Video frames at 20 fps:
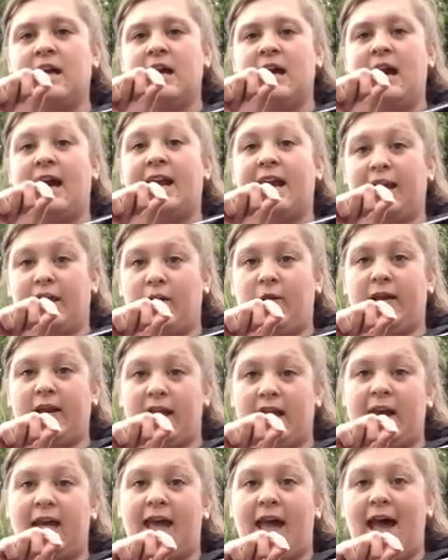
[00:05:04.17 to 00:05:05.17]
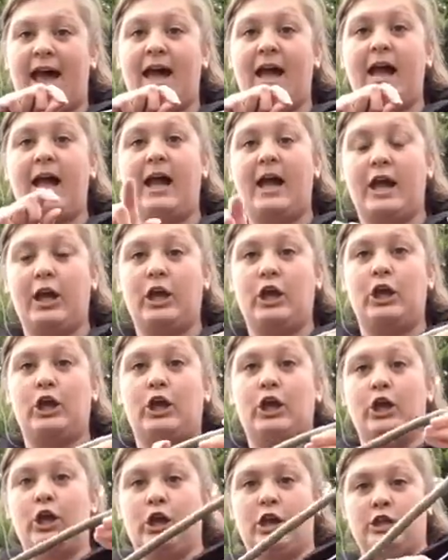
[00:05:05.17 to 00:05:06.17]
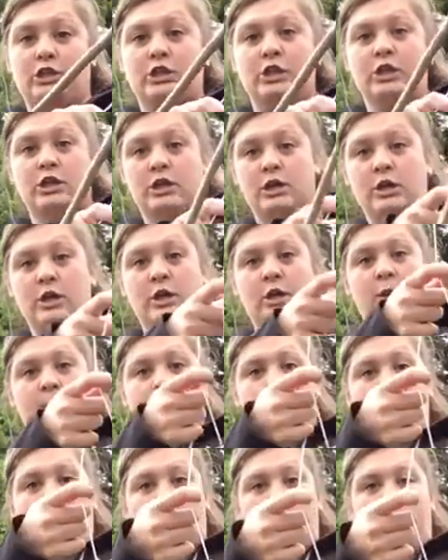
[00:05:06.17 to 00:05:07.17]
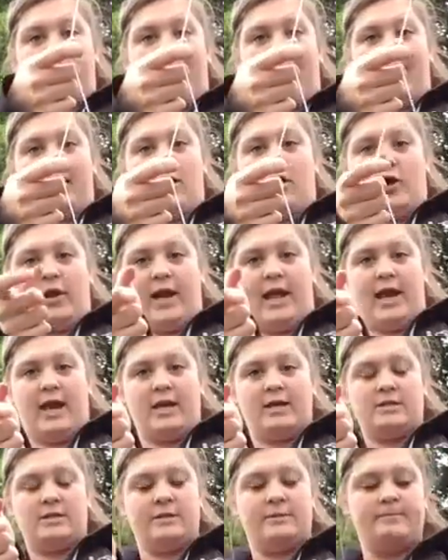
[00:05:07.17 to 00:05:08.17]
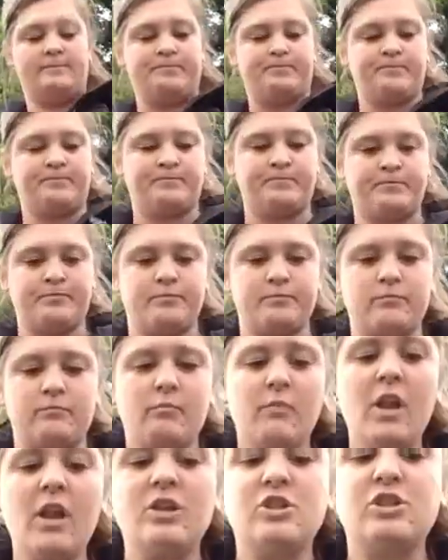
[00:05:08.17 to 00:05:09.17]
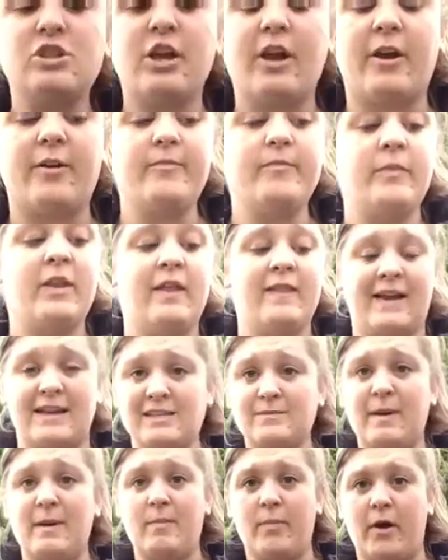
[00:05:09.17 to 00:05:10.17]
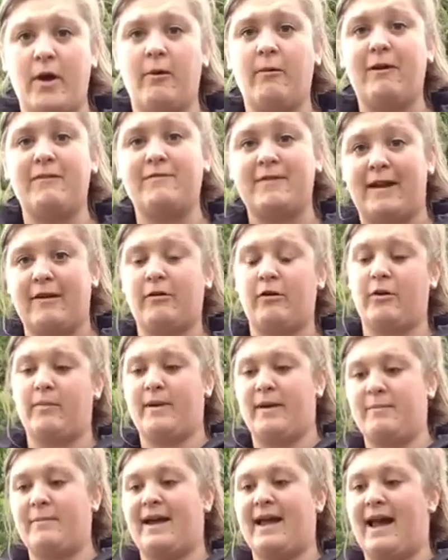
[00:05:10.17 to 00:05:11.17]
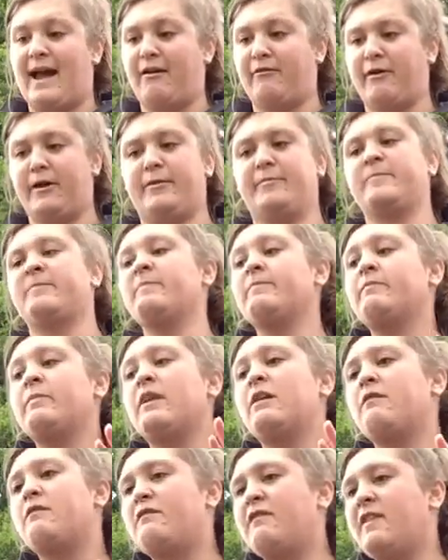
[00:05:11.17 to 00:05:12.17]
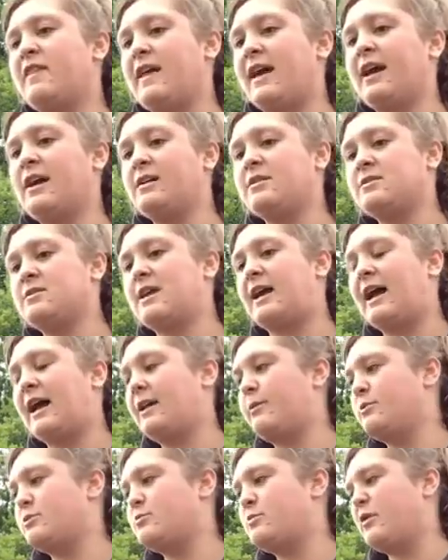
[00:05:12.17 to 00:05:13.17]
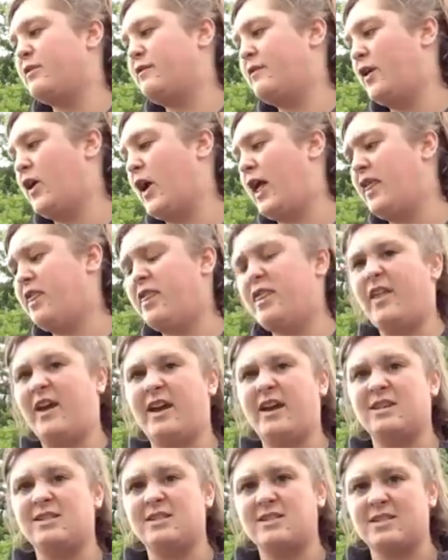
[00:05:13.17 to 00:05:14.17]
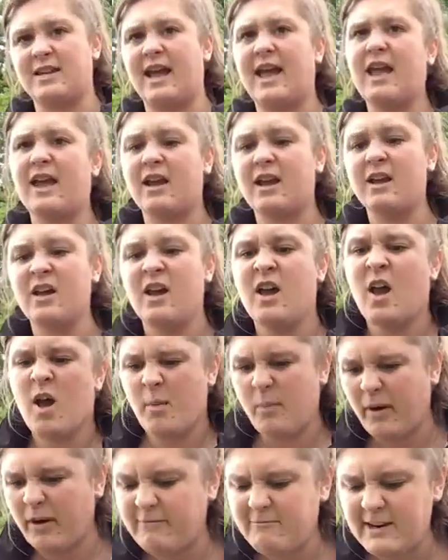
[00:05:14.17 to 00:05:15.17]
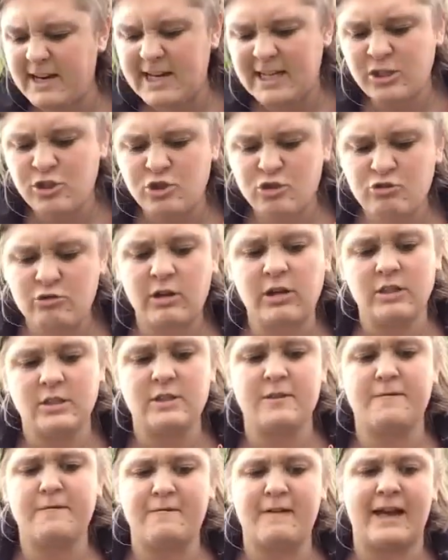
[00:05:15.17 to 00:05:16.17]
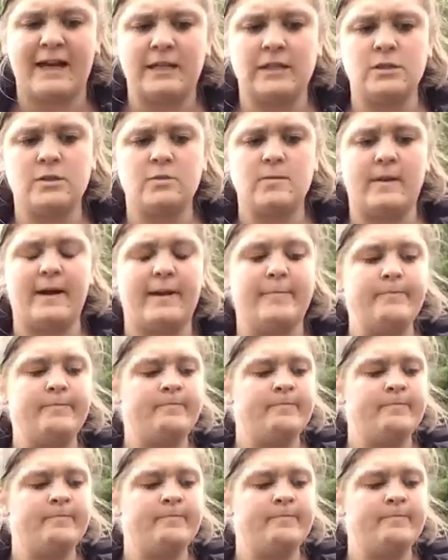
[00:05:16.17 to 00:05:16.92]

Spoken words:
and I know I can get a good pull back on it. So that's my bow. I've now got to make my arrow. For this, I would prefer a thicker stick, but I really struggle to find one.